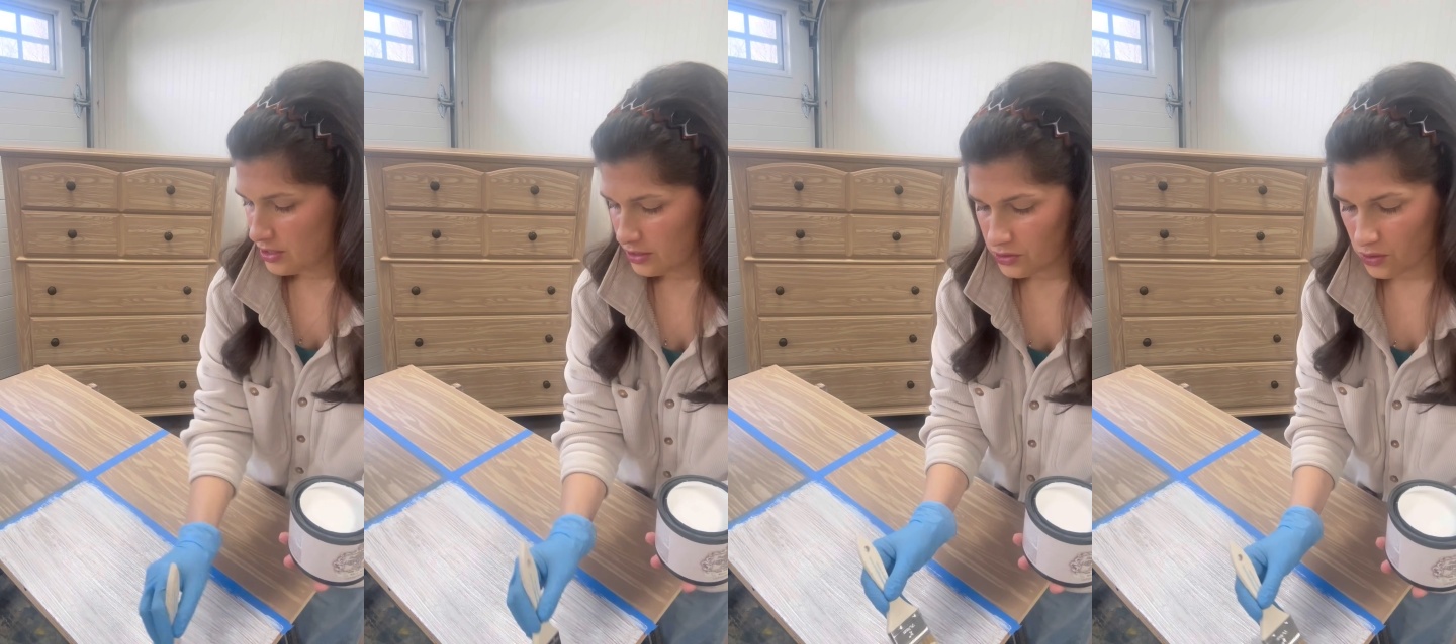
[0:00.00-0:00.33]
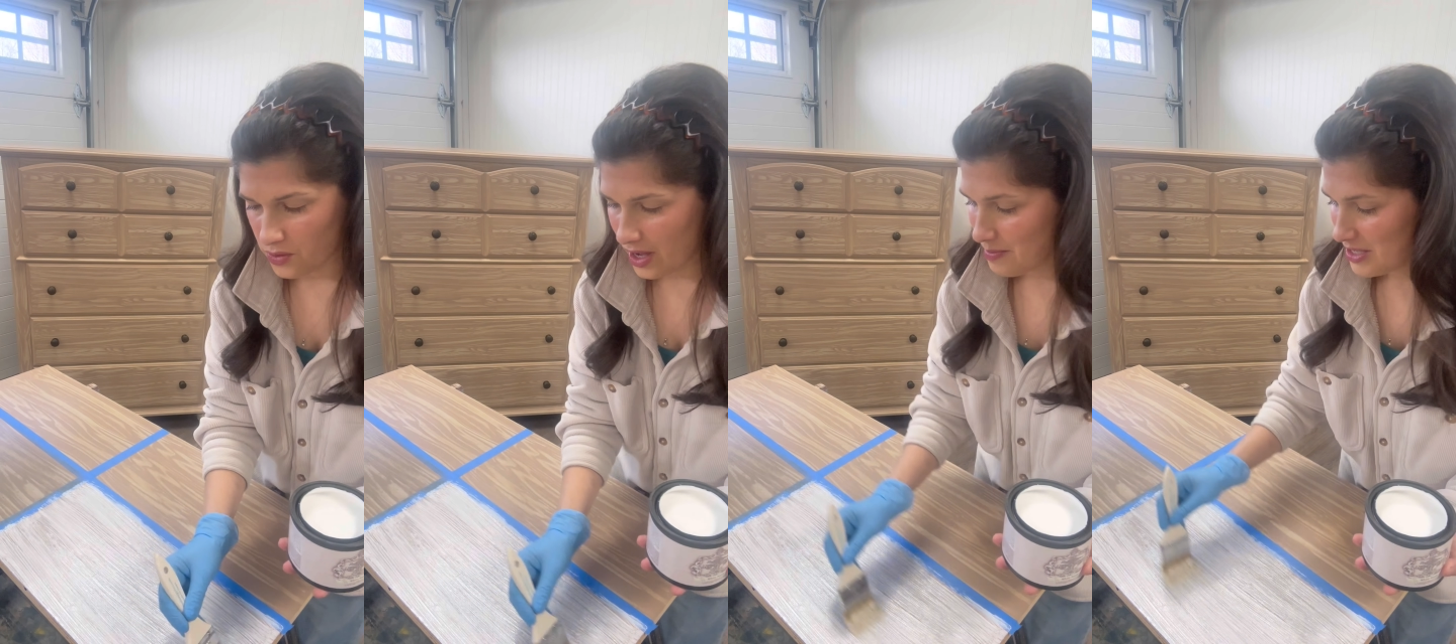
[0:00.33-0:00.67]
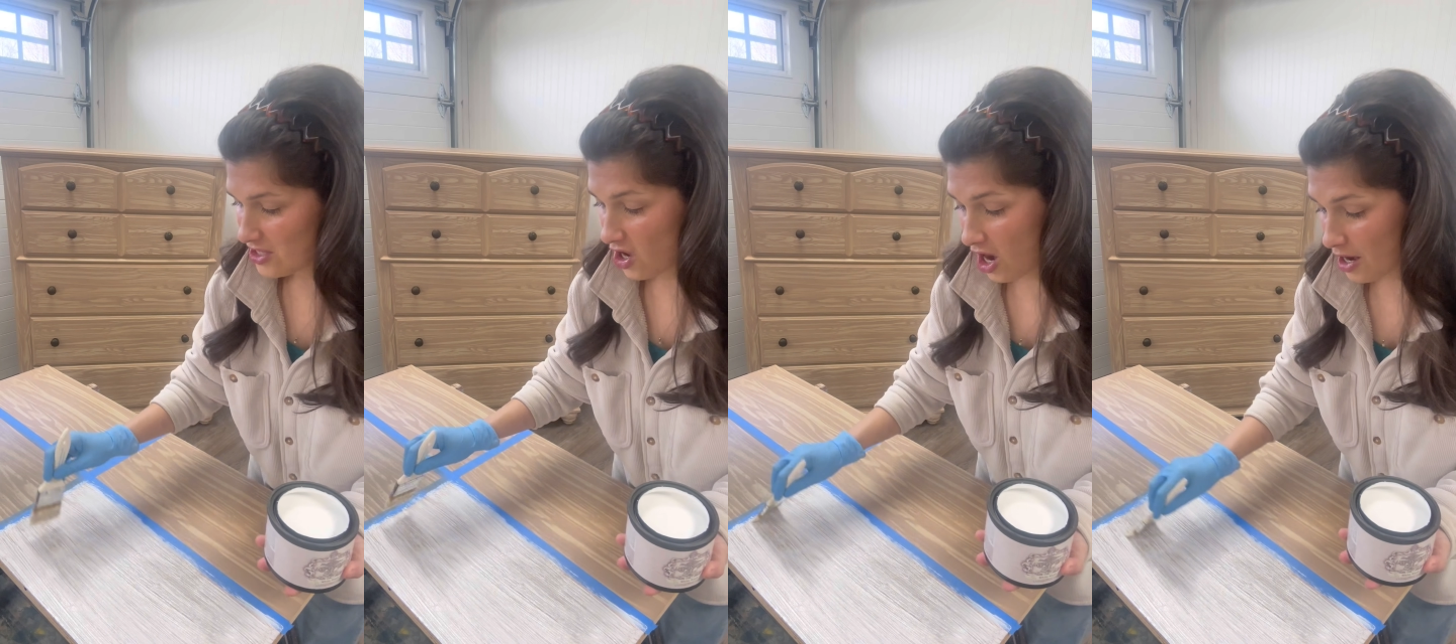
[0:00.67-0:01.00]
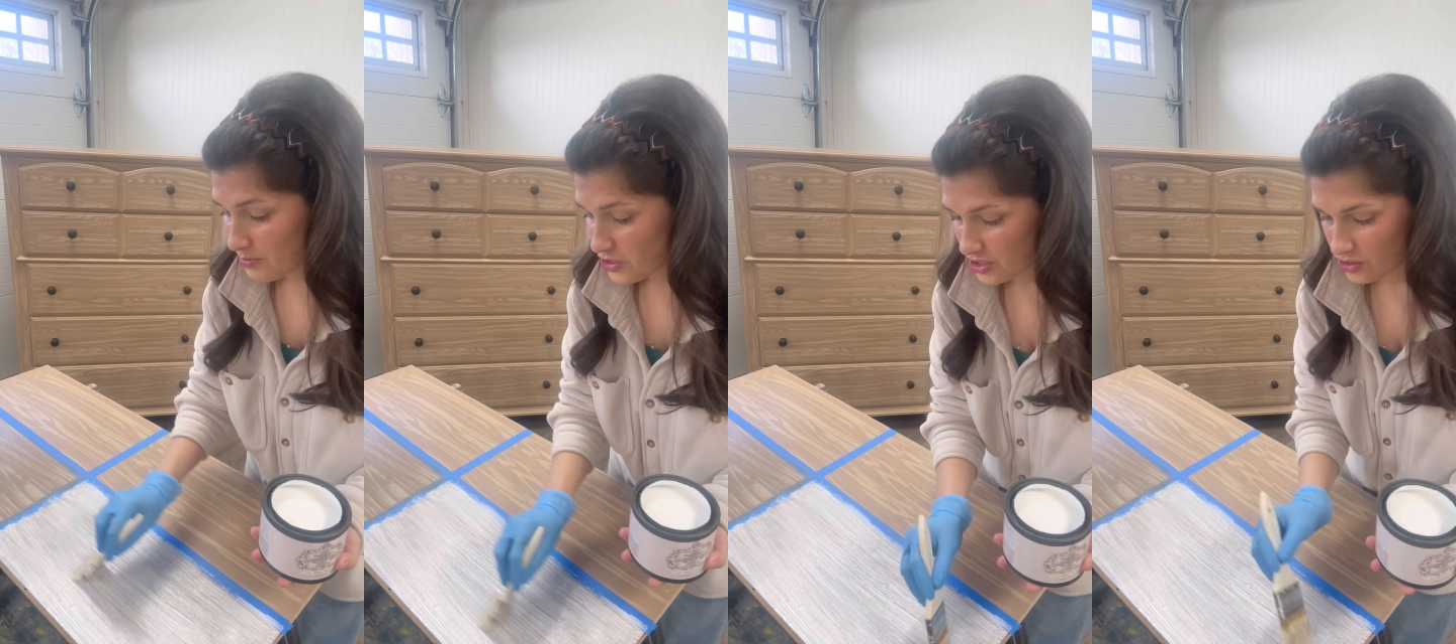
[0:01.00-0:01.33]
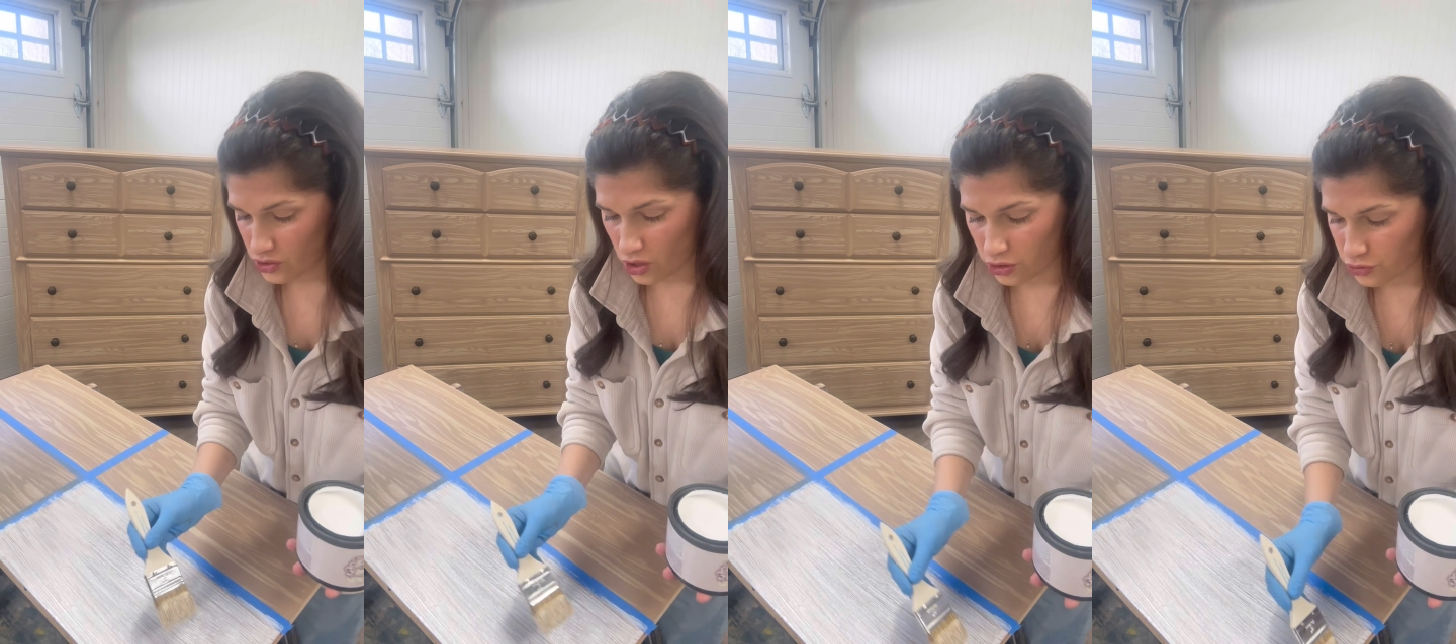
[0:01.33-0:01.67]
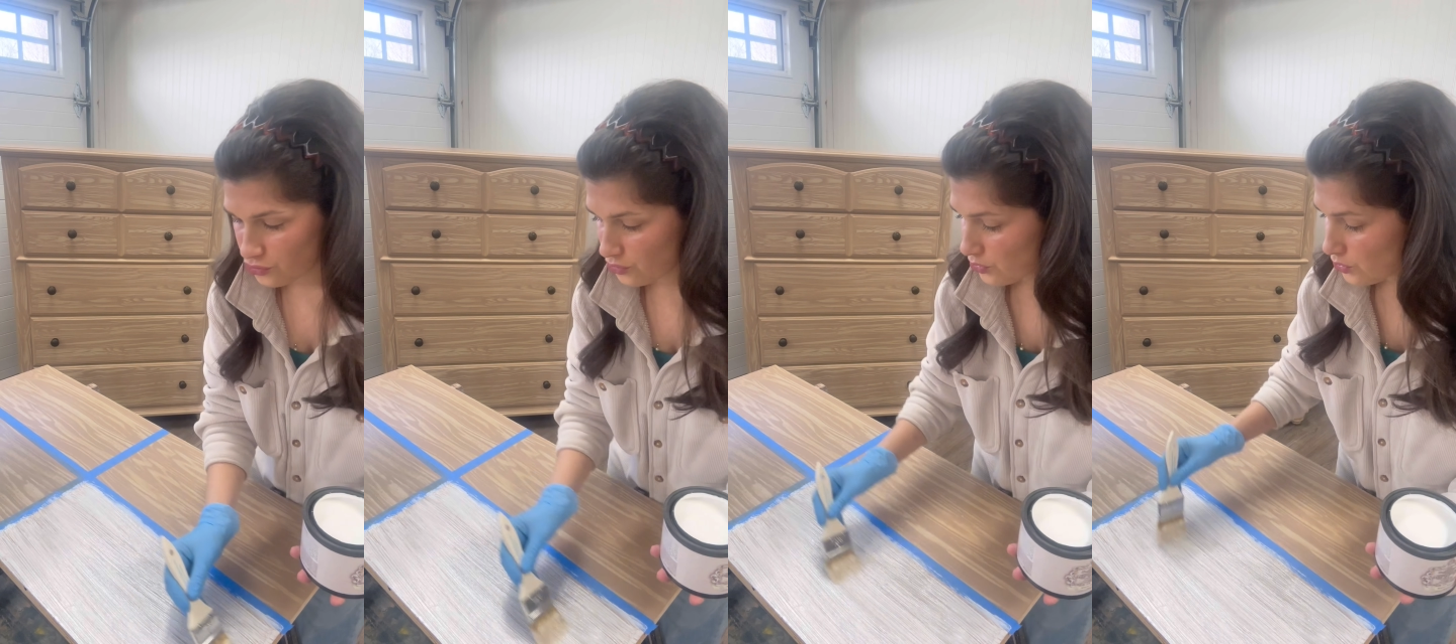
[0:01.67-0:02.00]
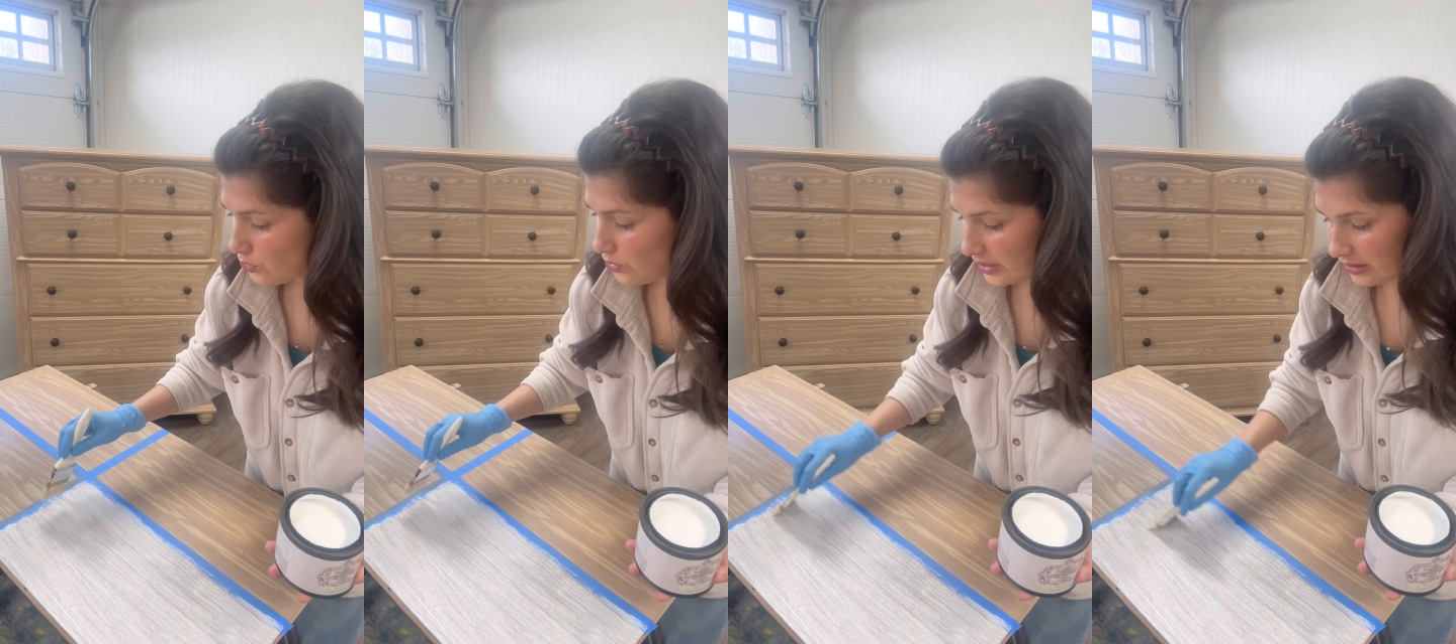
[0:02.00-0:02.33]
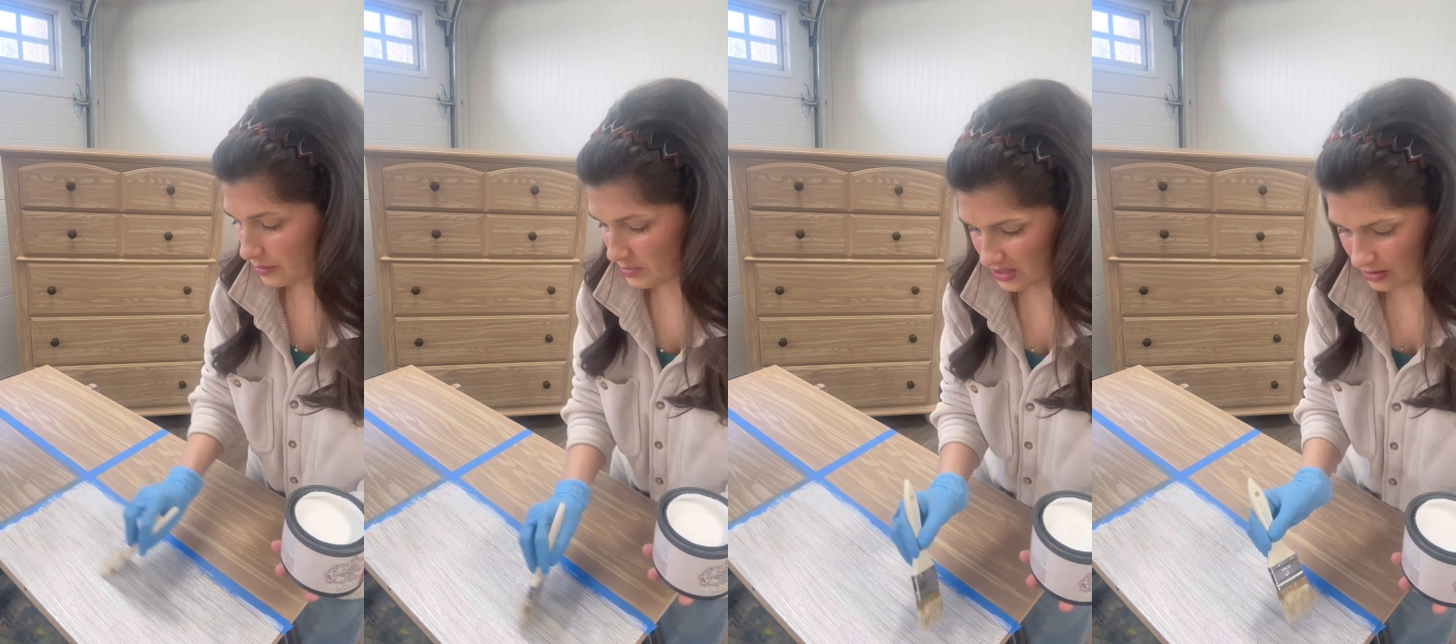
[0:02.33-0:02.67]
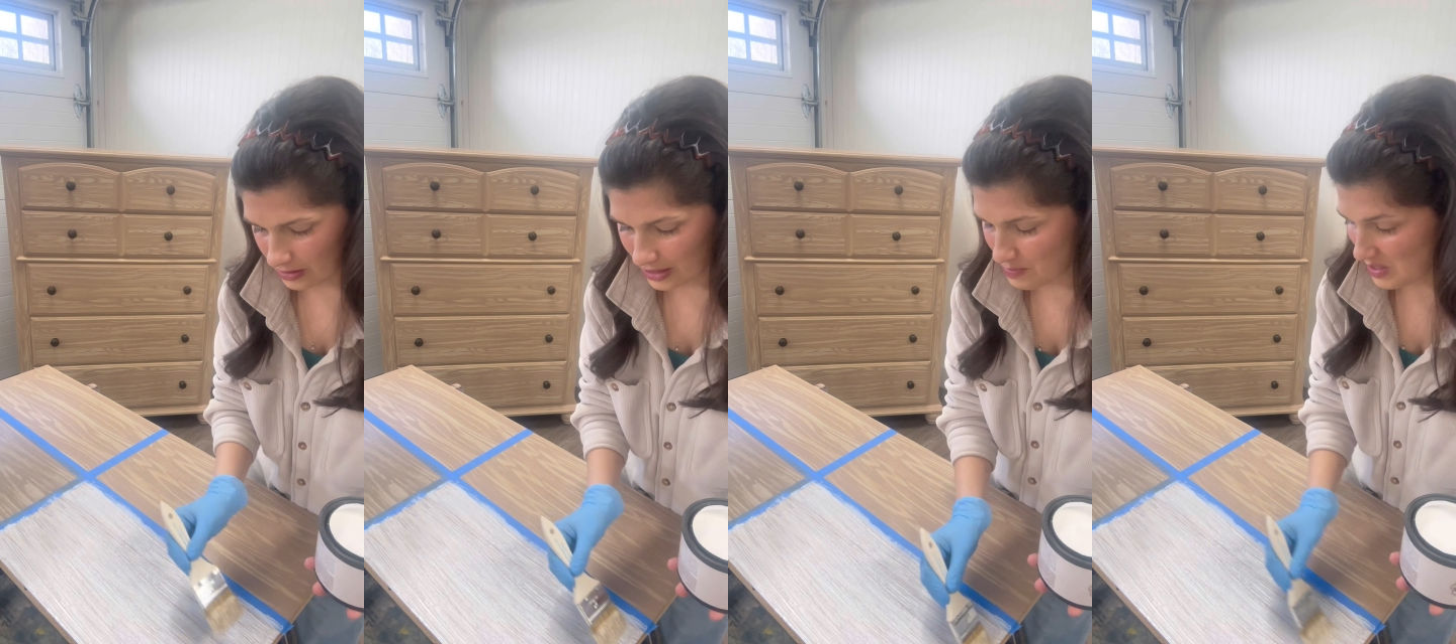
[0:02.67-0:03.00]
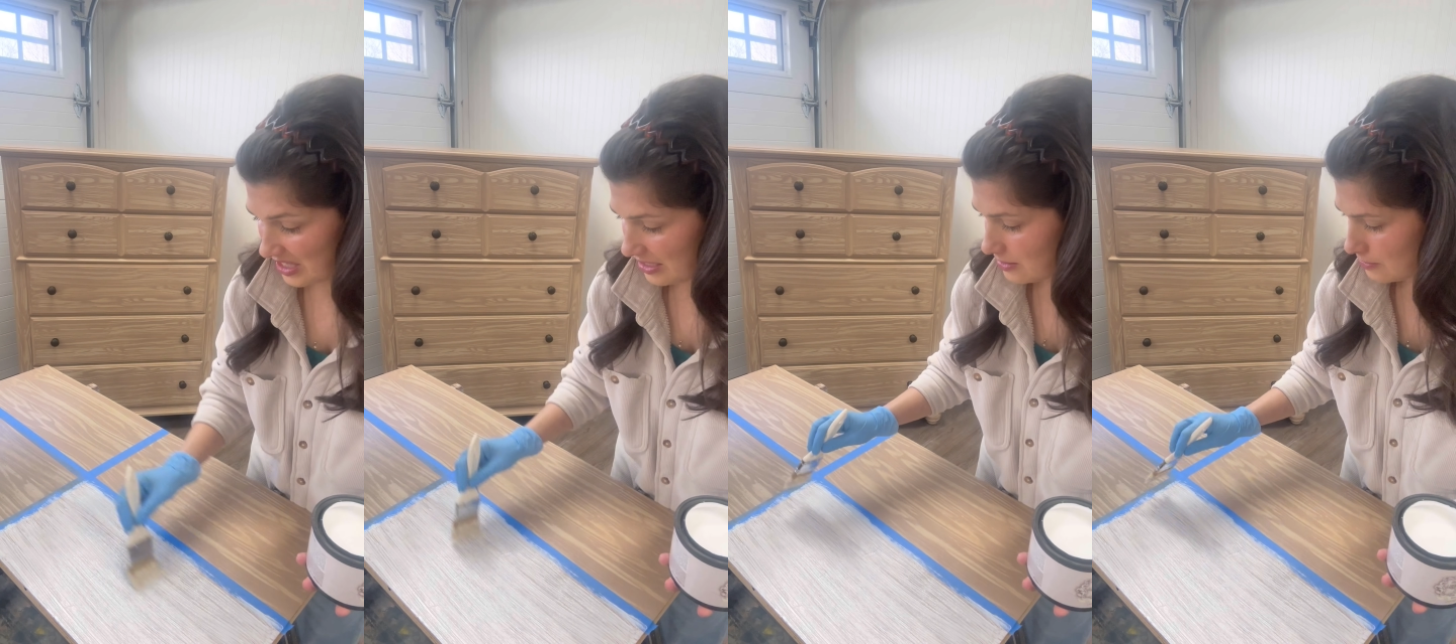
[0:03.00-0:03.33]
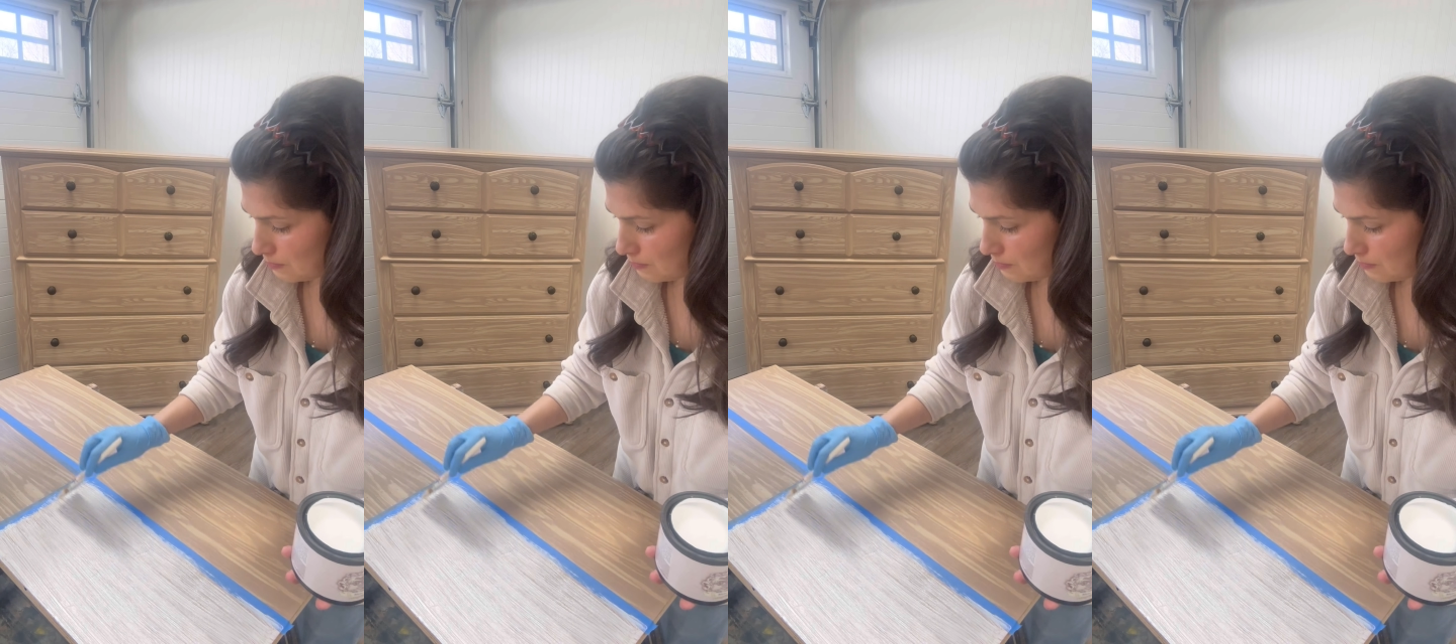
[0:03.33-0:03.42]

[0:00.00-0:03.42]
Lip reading: So, the options are truly limitless.